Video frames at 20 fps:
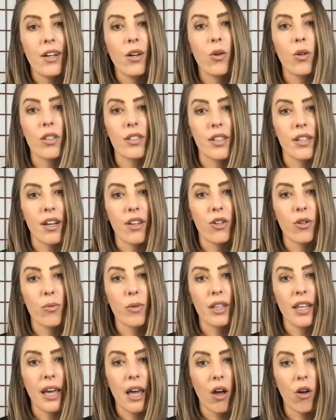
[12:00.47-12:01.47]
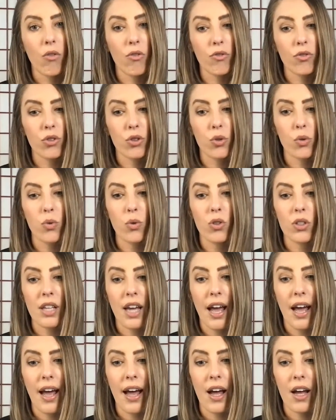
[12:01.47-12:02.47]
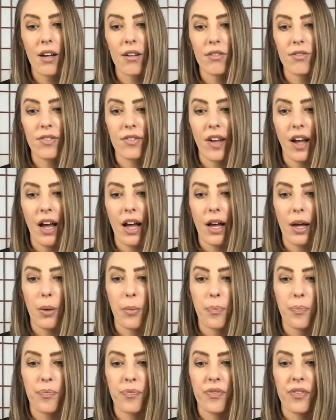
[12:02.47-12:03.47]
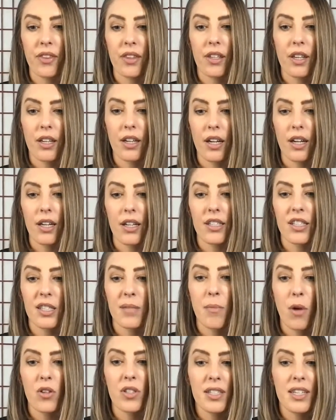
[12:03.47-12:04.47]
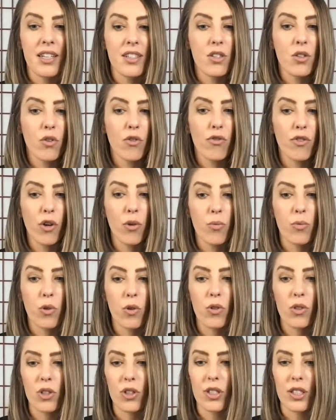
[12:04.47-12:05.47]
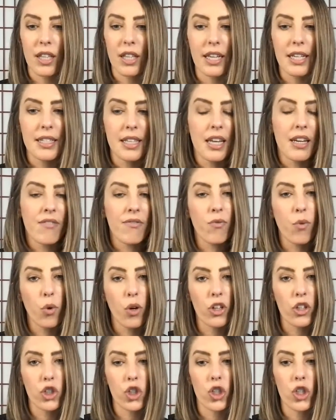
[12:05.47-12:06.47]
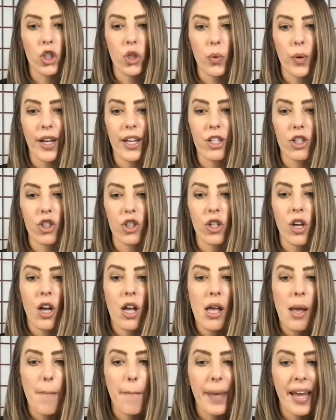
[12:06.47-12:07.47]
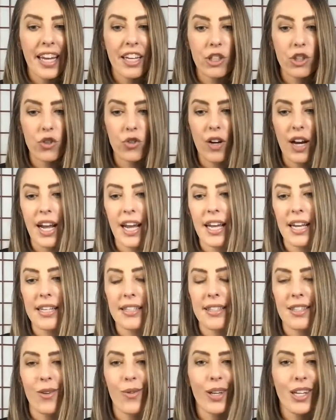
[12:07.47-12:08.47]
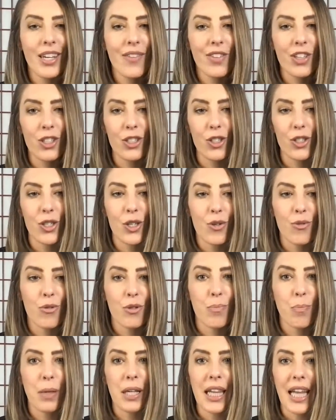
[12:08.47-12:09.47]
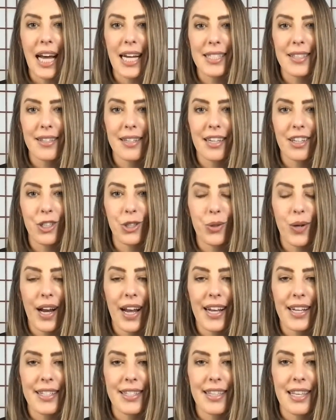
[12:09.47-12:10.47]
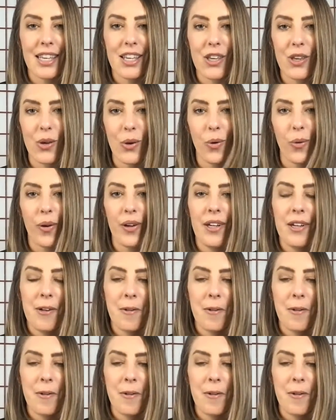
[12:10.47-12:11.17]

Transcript: is another really helpful tool to have. Small stencil foam rollers, like I said, in 4-inch or 2-inch. Paint trays. You can even just use plastic trays that you